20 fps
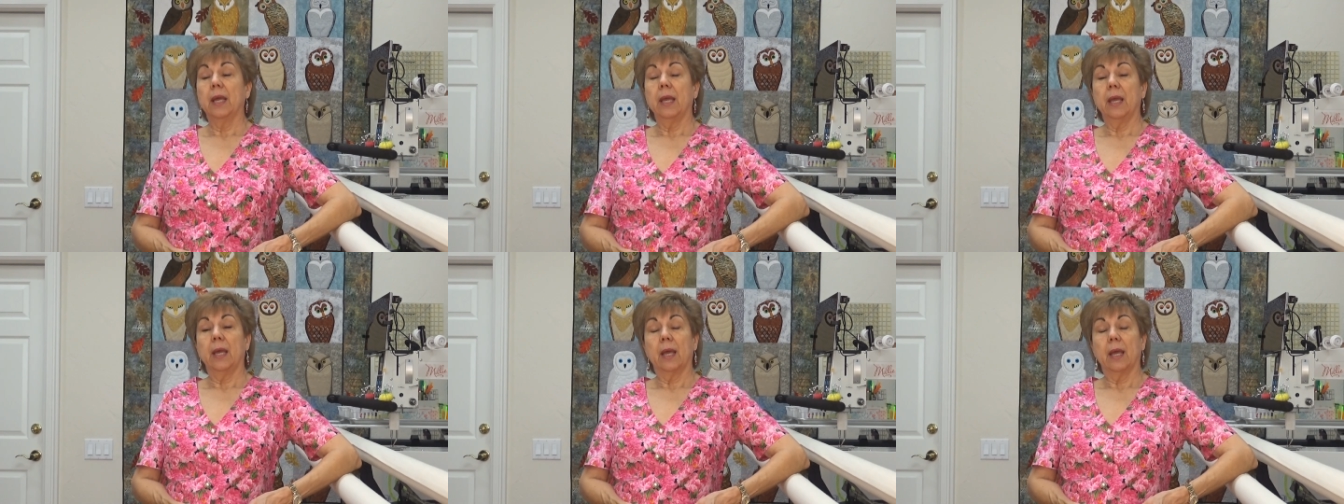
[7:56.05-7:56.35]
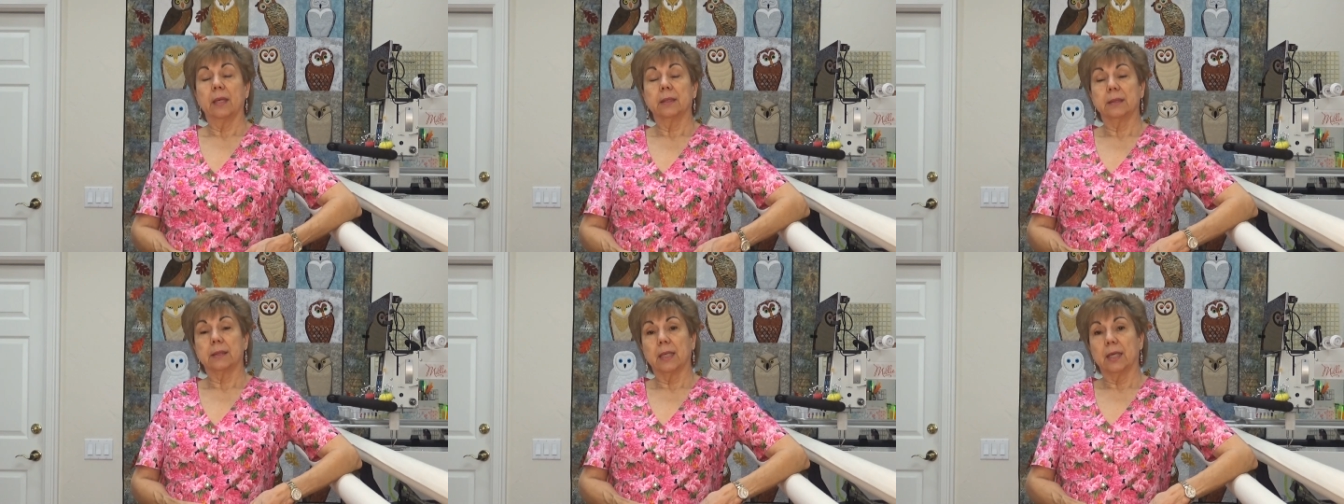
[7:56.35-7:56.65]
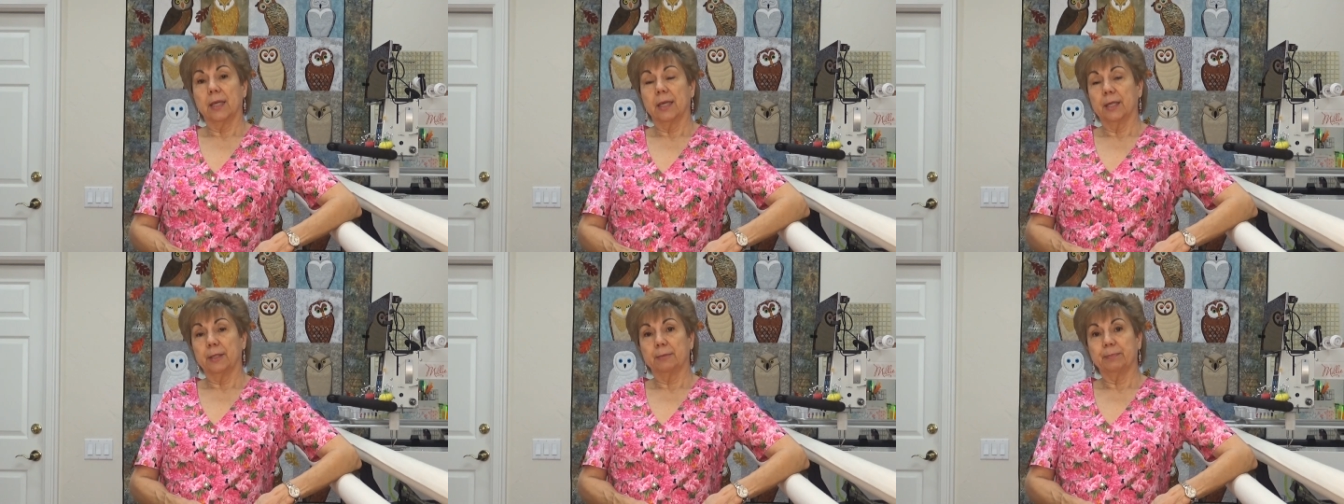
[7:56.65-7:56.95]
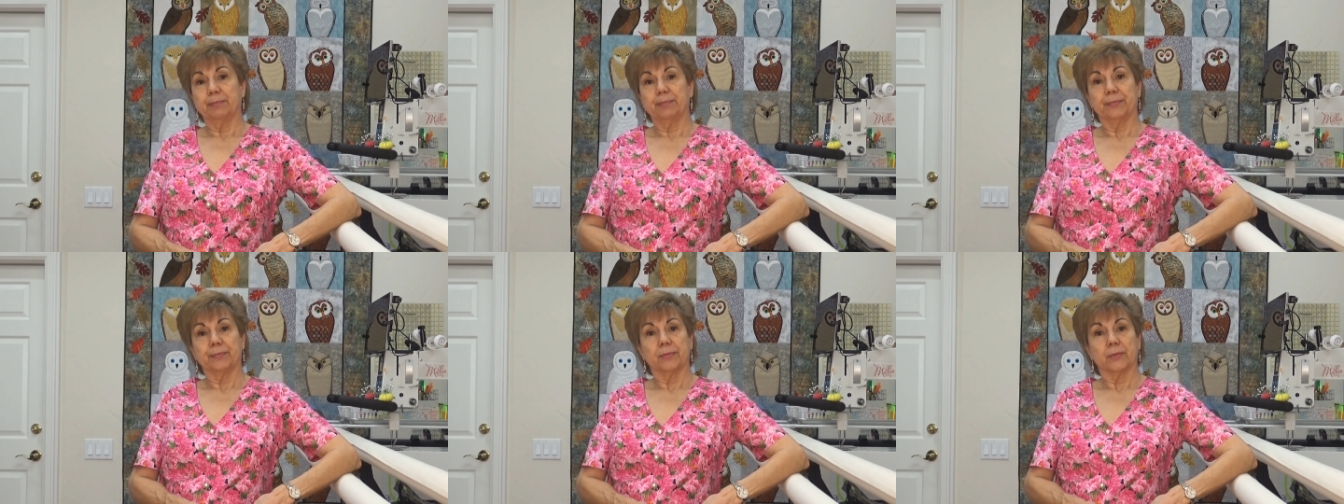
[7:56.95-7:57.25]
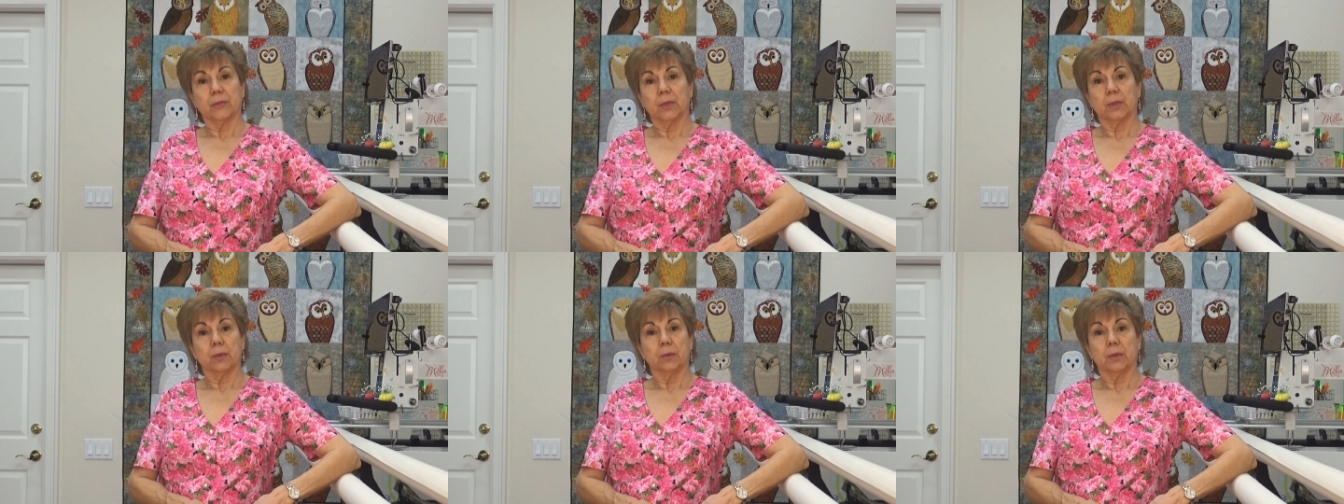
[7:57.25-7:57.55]
And um,
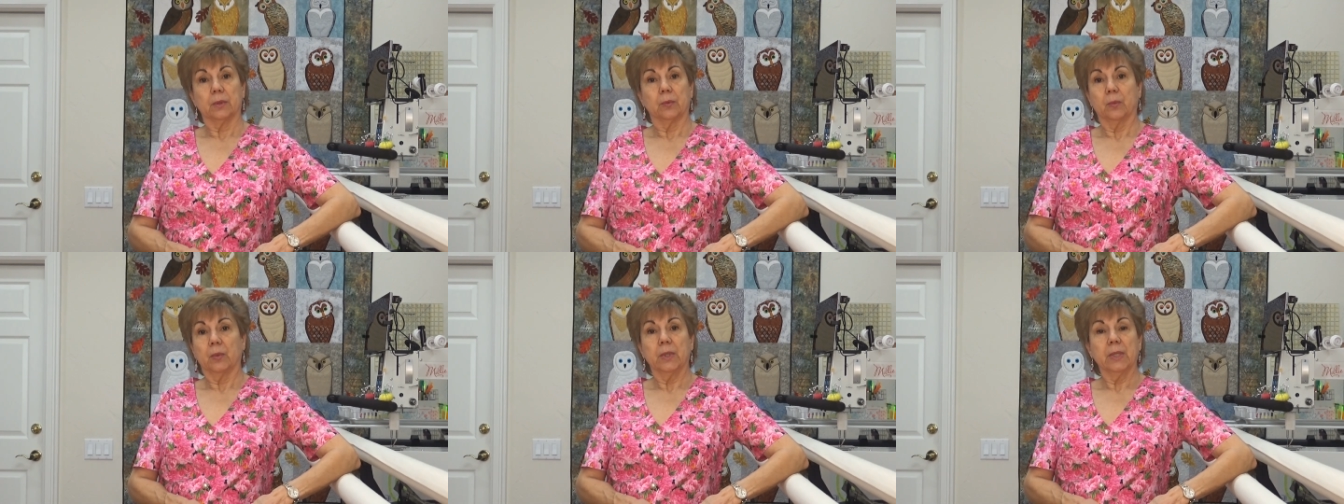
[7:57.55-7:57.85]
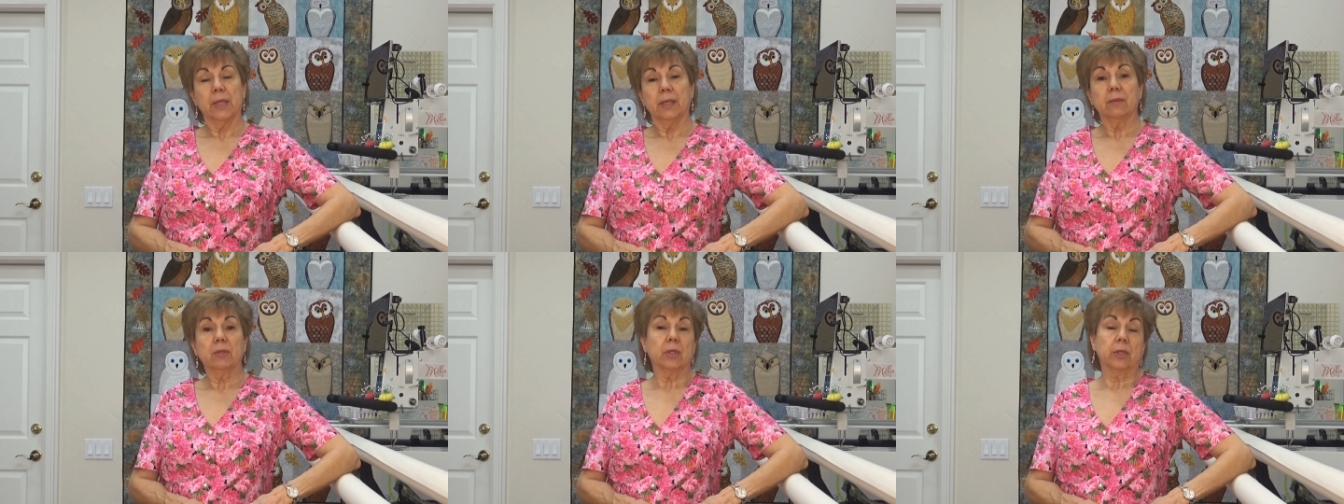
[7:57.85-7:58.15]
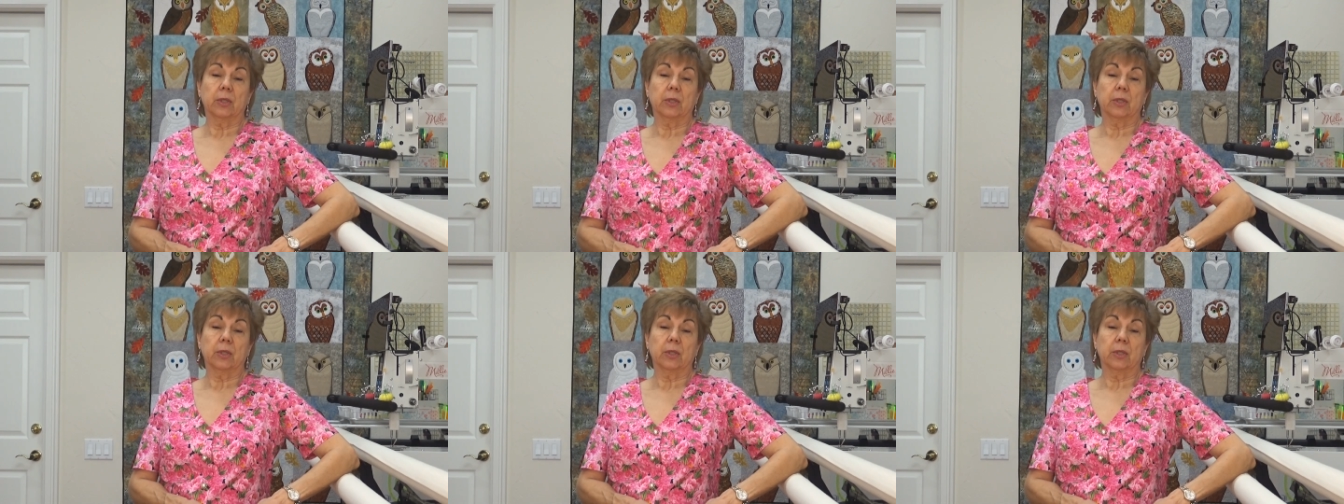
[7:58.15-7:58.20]
we're never